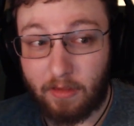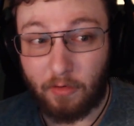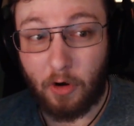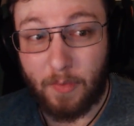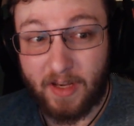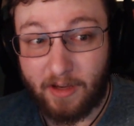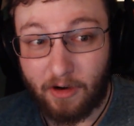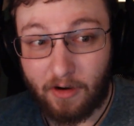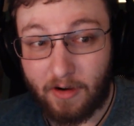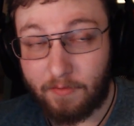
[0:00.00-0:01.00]
throw them in
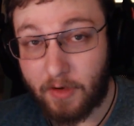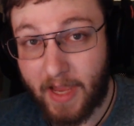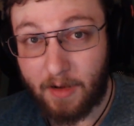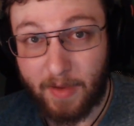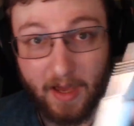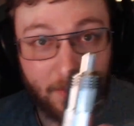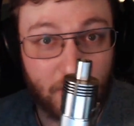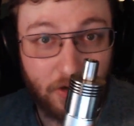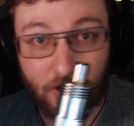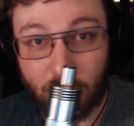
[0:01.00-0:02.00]
here and forget about them and
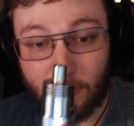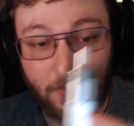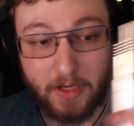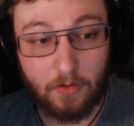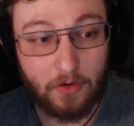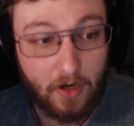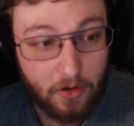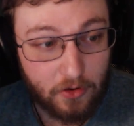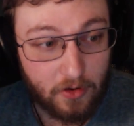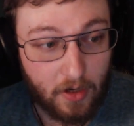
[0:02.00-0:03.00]
charge them like you
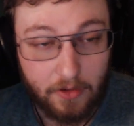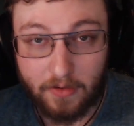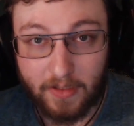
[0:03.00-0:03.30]
charge your other